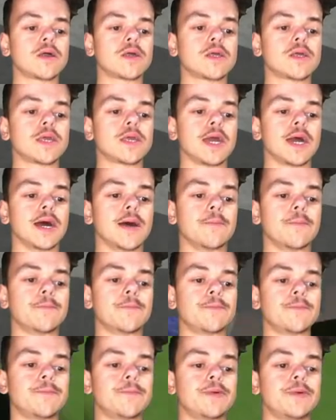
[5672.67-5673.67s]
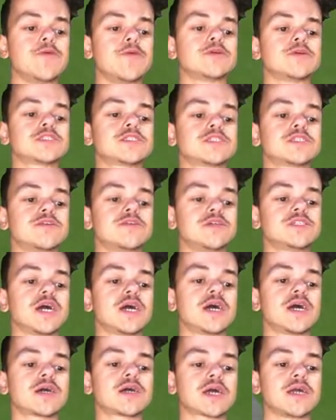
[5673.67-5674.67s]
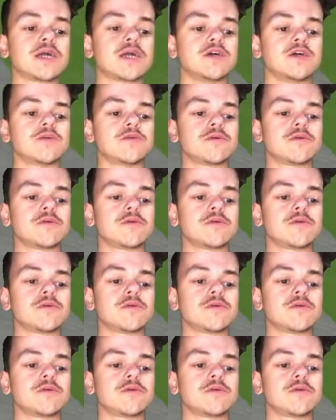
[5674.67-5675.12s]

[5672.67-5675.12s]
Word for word: Yeah, building series, yeah, can do.